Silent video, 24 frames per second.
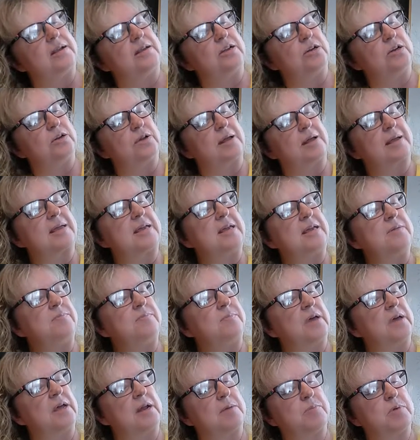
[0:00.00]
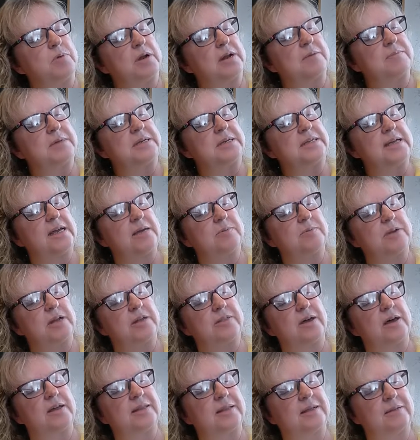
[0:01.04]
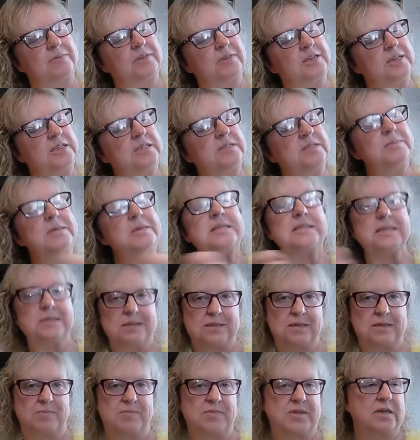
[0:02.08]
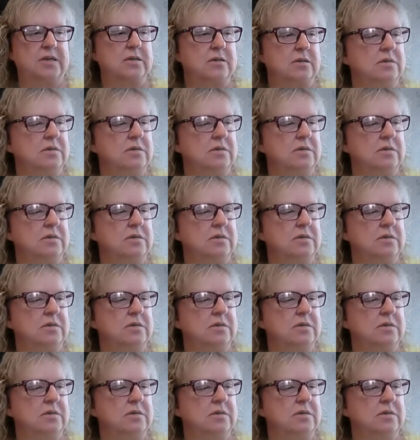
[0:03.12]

you know, and I keep, and I put it on my table and I thought, it's missing something.